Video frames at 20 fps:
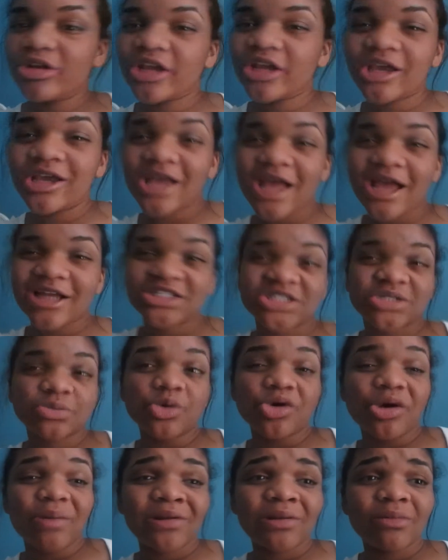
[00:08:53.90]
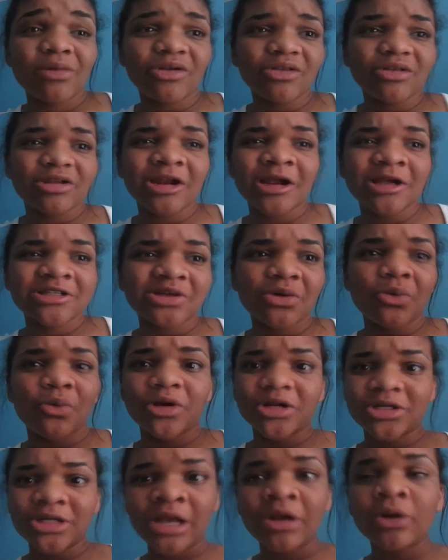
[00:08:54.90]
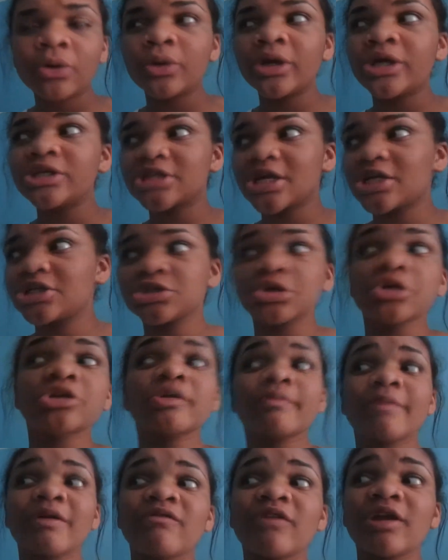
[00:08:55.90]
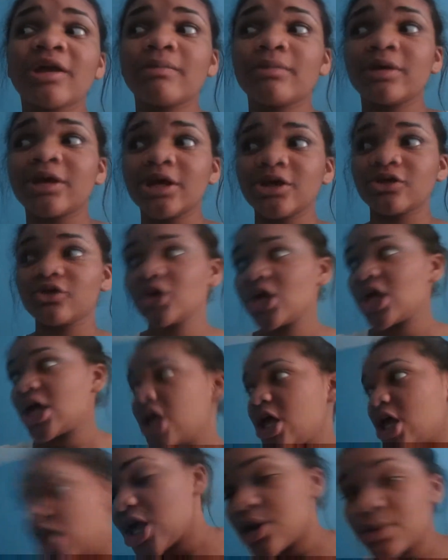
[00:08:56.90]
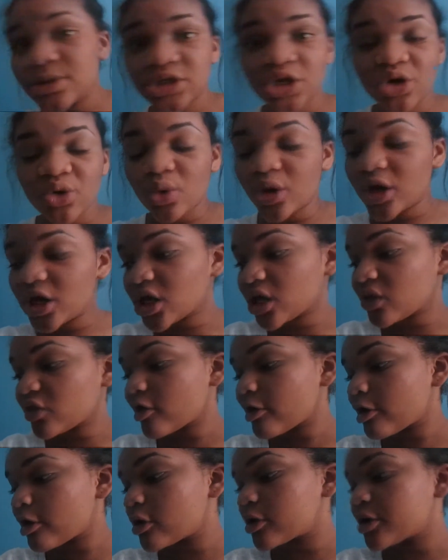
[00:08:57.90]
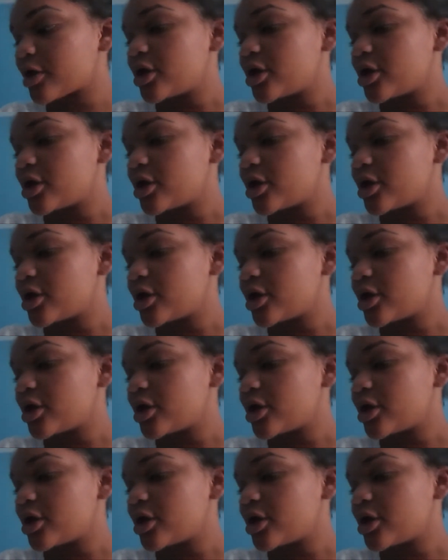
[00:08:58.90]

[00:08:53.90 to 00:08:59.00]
day I just woke up in the middle of the night. I was like, what is that noise? And I just turned on my fan because it was annoying and loud.